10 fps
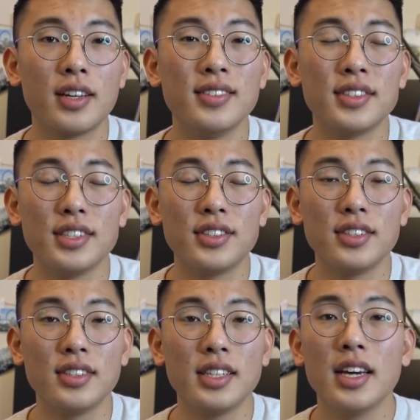
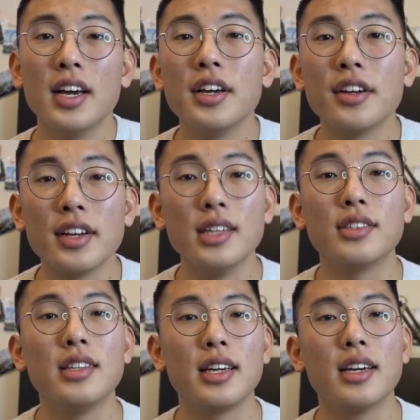consistently, you're
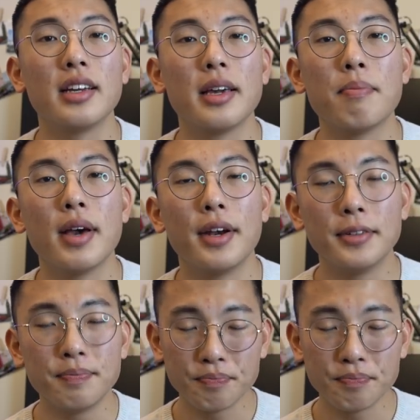instantly gonna get better.